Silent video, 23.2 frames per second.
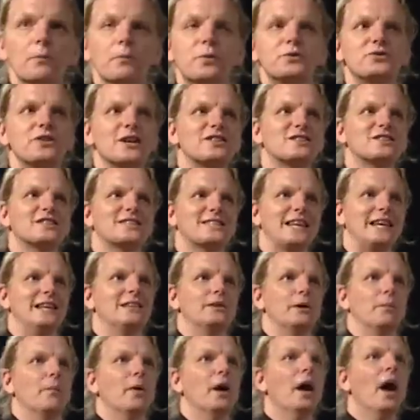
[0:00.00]
but just see
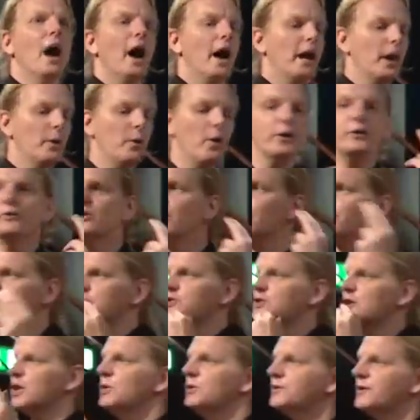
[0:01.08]
them. And I want you to look for
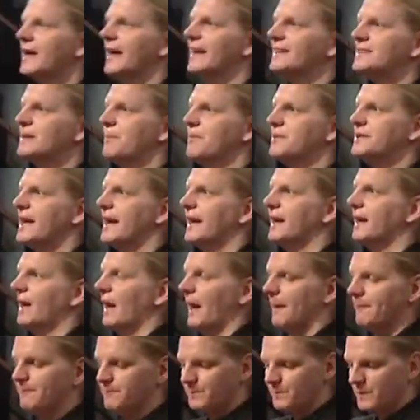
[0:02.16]
two things in
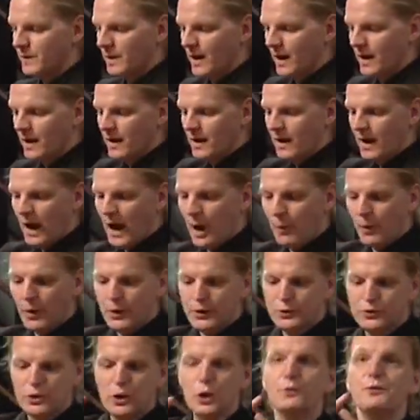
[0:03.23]
particular. I want
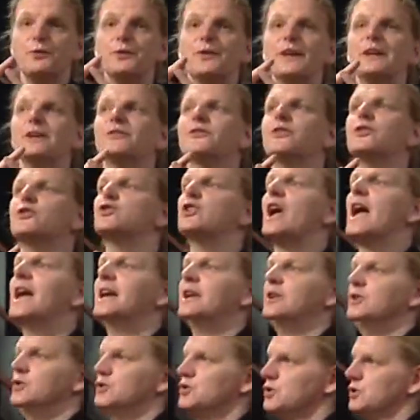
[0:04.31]
you to look for things that
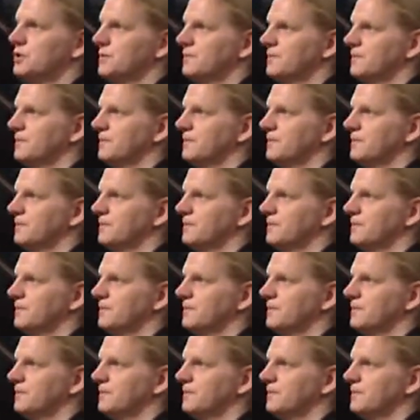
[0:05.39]
change.